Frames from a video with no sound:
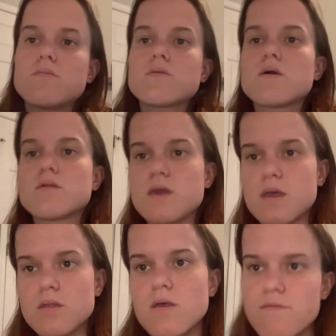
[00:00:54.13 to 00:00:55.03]
because
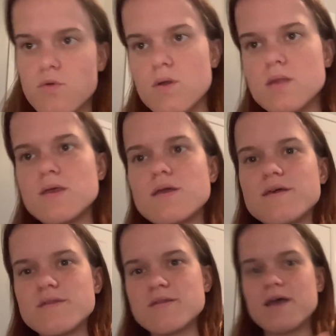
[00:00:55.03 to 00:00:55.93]
kids love toys, and
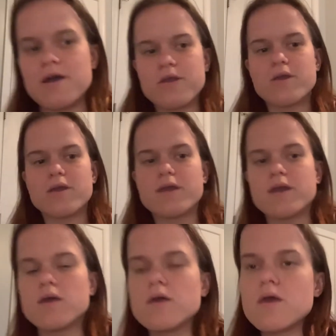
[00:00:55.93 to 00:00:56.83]
this is how you can
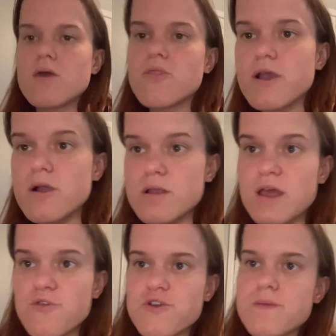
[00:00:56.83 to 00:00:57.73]
get their
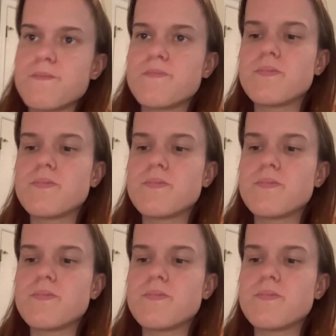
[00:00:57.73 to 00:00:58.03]
attention.